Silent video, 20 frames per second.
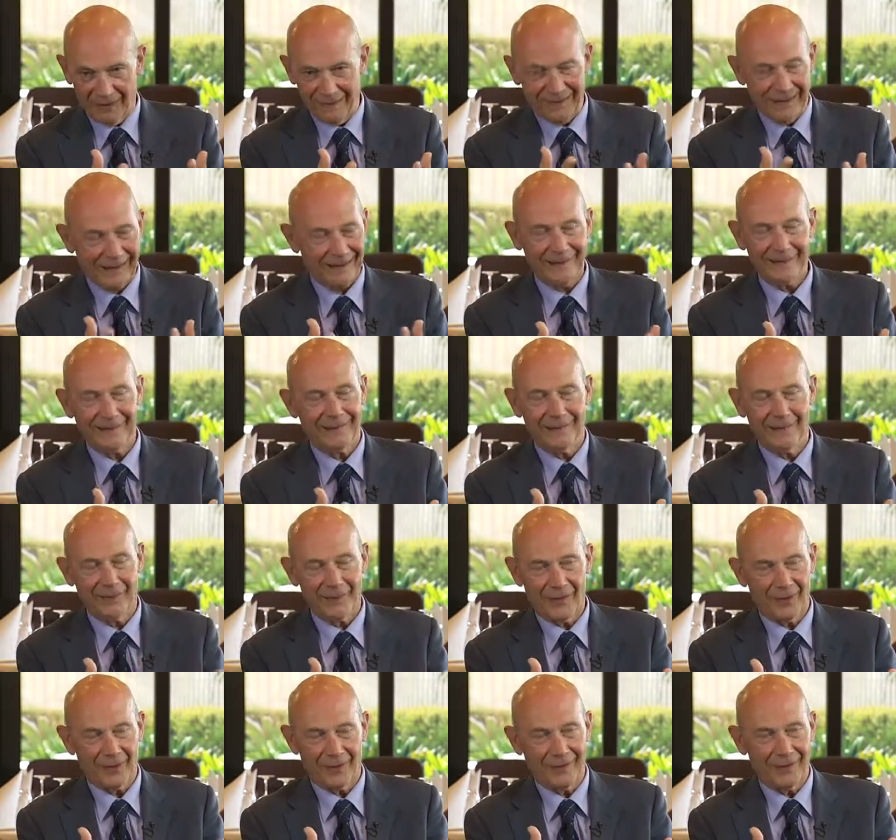Like in
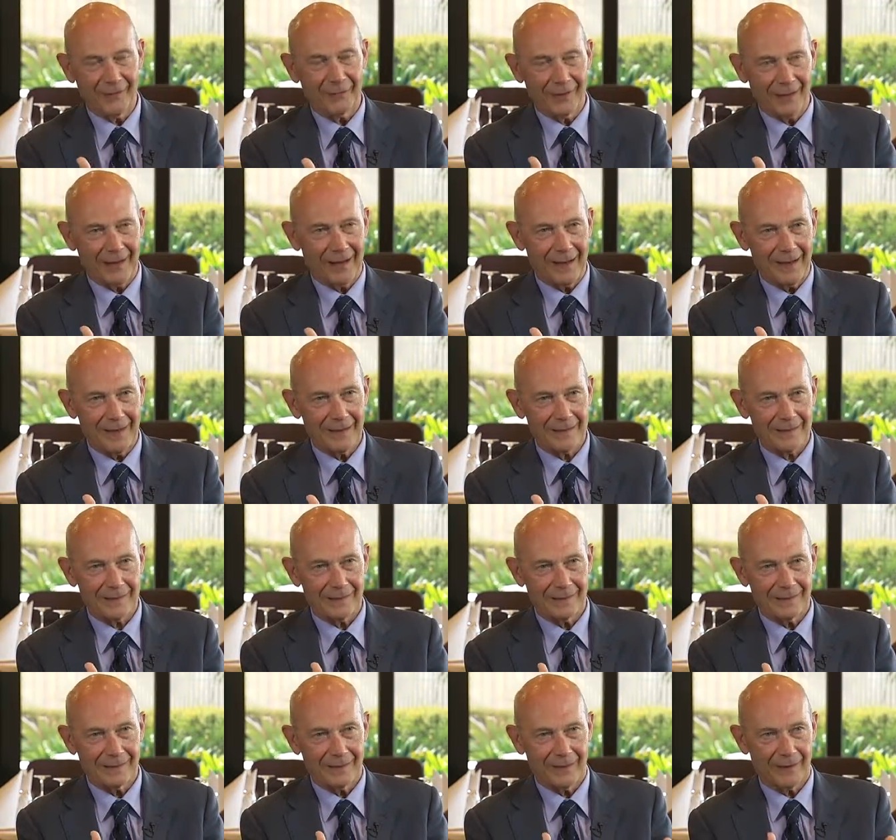other areas,
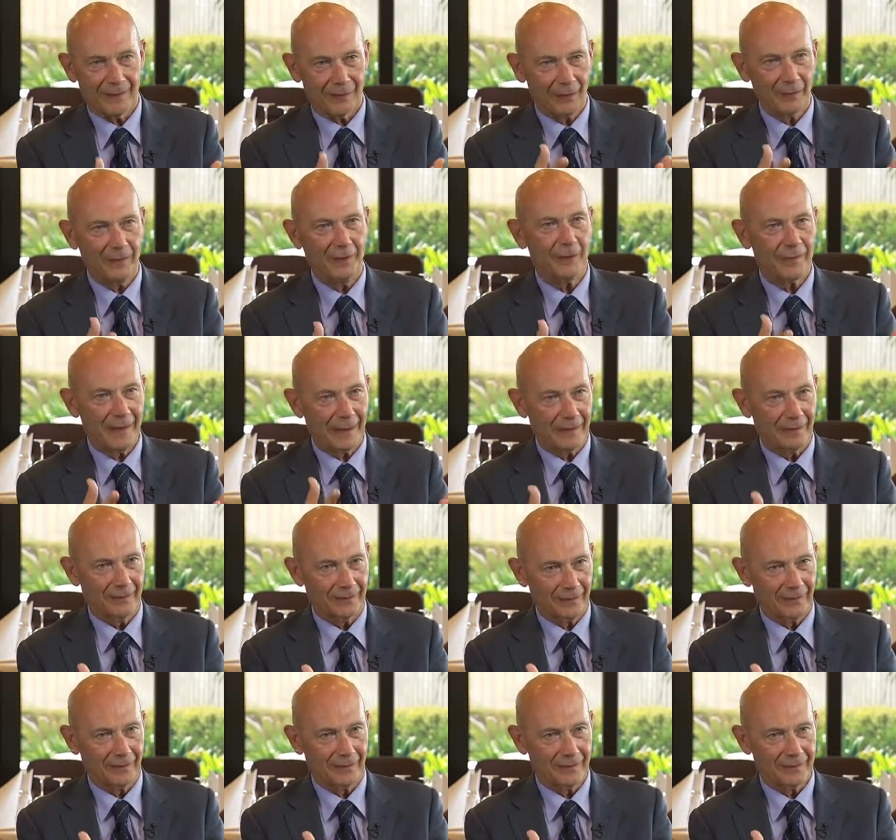there will be a
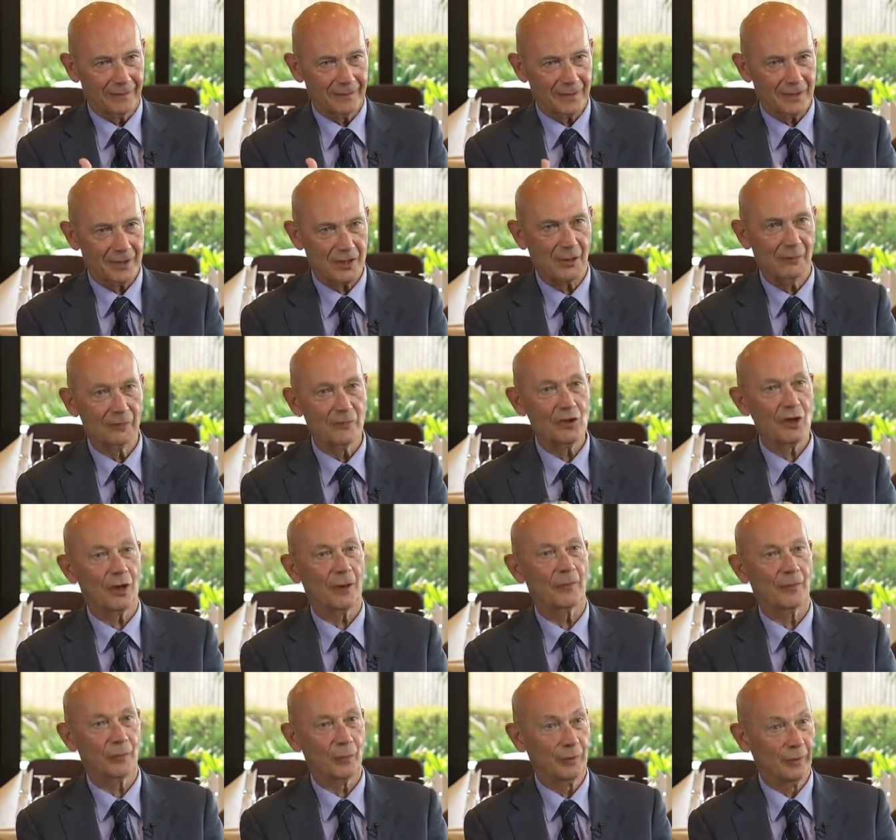balance. some
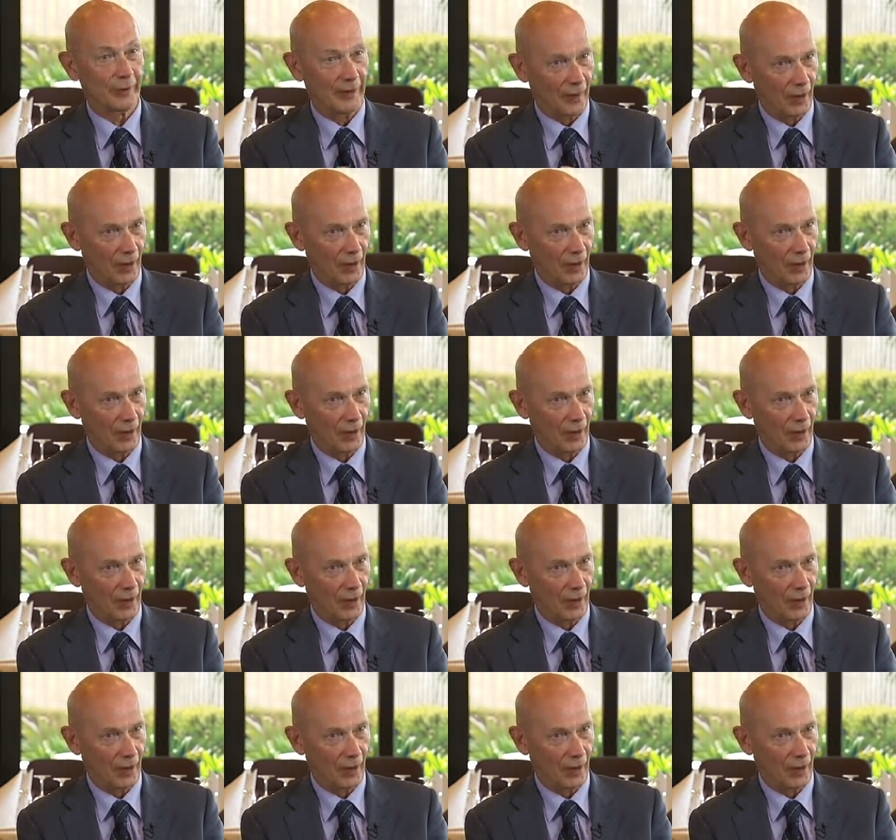jobs will be